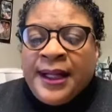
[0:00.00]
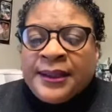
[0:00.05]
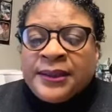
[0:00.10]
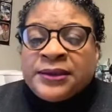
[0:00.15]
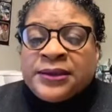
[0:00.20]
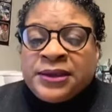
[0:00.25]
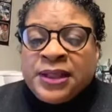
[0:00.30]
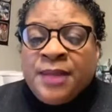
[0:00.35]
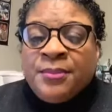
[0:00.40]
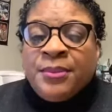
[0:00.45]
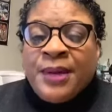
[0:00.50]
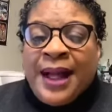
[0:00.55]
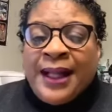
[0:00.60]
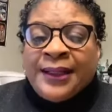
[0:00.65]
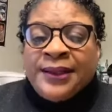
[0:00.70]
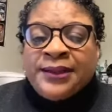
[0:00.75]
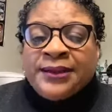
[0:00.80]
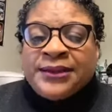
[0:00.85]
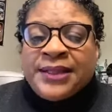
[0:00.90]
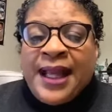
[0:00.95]

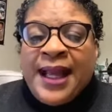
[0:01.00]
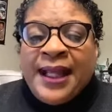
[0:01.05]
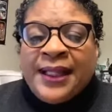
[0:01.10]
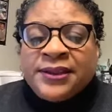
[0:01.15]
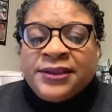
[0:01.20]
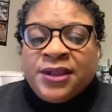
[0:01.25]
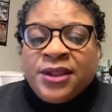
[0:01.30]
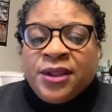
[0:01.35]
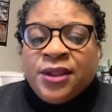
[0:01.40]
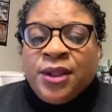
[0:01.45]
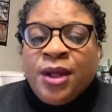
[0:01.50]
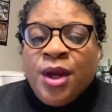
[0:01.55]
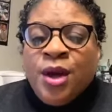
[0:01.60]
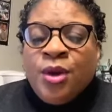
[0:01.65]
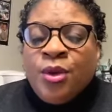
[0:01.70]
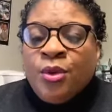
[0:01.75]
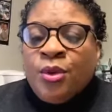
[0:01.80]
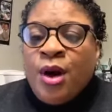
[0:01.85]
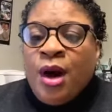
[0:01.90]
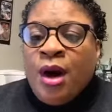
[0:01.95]
somebody is asking
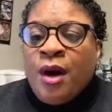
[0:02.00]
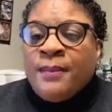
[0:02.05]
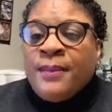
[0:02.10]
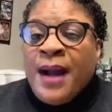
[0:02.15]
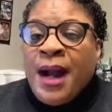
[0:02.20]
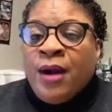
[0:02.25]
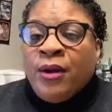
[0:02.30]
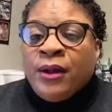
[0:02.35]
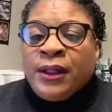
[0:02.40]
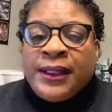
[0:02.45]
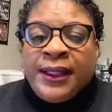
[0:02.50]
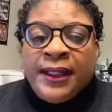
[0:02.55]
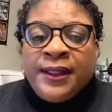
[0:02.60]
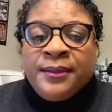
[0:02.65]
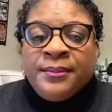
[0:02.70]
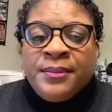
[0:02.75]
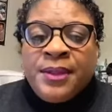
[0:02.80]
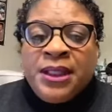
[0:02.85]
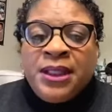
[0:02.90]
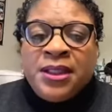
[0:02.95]
about
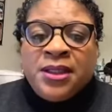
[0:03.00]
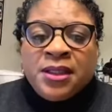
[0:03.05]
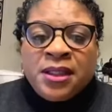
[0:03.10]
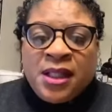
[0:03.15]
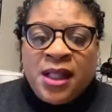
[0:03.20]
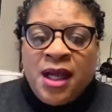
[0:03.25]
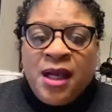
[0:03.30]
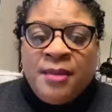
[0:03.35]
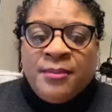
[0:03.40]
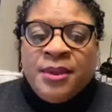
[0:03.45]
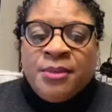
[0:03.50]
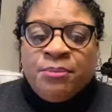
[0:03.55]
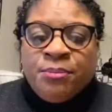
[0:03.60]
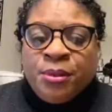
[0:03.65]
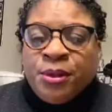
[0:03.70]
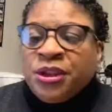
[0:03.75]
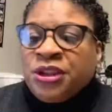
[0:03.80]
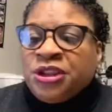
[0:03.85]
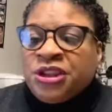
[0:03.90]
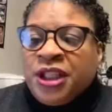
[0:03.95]
getting me to come and
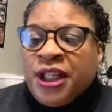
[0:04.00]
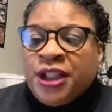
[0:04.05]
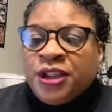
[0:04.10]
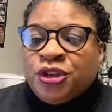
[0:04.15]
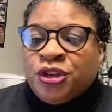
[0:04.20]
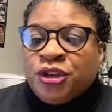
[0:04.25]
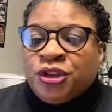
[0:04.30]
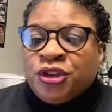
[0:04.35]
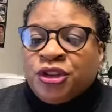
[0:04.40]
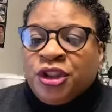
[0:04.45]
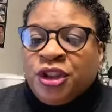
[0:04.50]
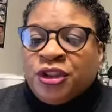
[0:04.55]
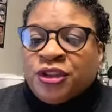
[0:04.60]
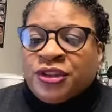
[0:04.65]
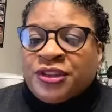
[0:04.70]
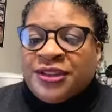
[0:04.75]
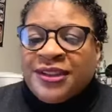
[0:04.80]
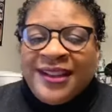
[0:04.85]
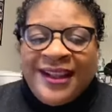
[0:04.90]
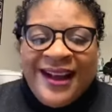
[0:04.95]
preach at your
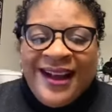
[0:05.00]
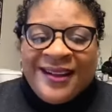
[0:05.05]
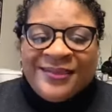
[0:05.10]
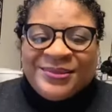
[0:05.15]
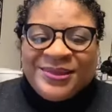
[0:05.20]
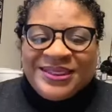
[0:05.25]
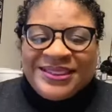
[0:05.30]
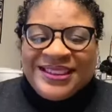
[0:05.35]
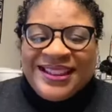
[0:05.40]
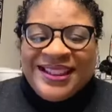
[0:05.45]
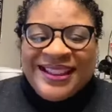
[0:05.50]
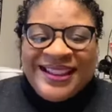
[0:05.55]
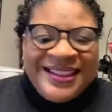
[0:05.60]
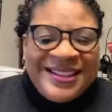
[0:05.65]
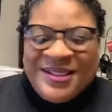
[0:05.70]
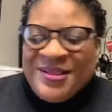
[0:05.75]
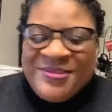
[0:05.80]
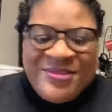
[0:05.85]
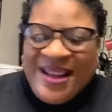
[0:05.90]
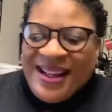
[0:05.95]
church. I'm just kidding.
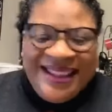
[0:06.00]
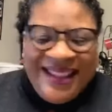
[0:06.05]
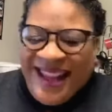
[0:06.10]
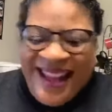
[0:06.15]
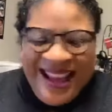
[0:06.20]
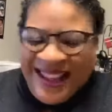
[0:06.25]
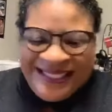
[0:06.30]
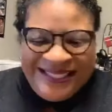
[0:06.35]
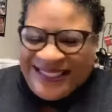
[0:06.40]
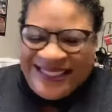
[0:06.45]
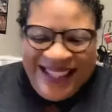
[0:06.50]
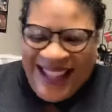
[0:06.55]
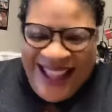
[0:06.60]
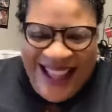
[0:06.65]
Nobody asked that.